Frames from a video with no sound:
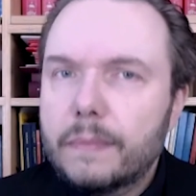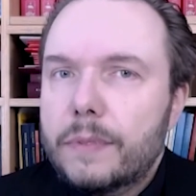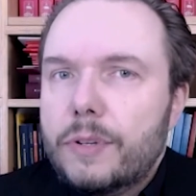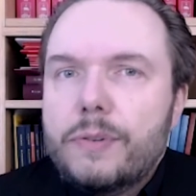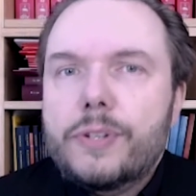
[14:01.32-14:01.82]

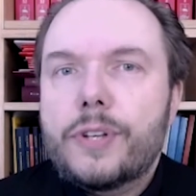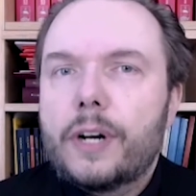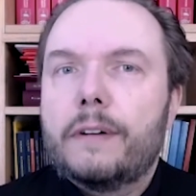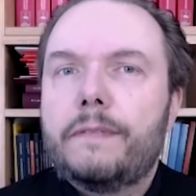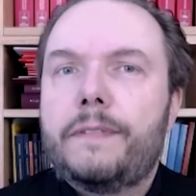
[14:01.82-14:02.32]
to
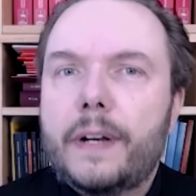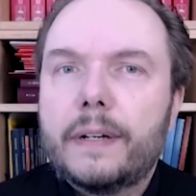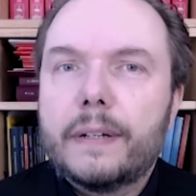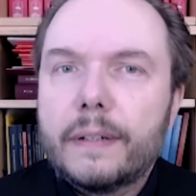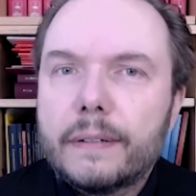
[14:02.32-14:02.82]
serve
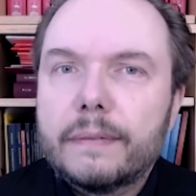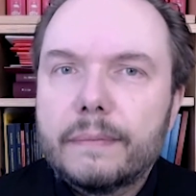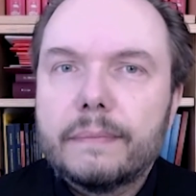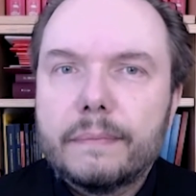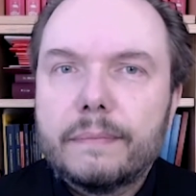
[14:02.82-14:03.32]

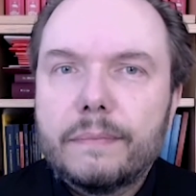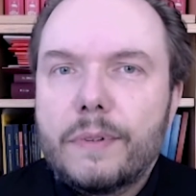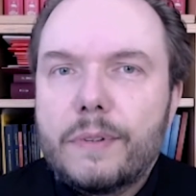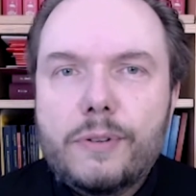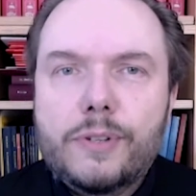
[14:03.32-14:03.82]

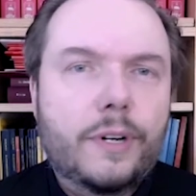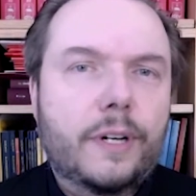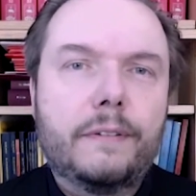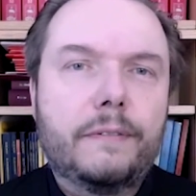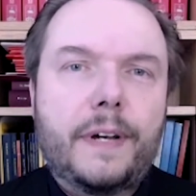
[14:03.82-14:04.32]
to serve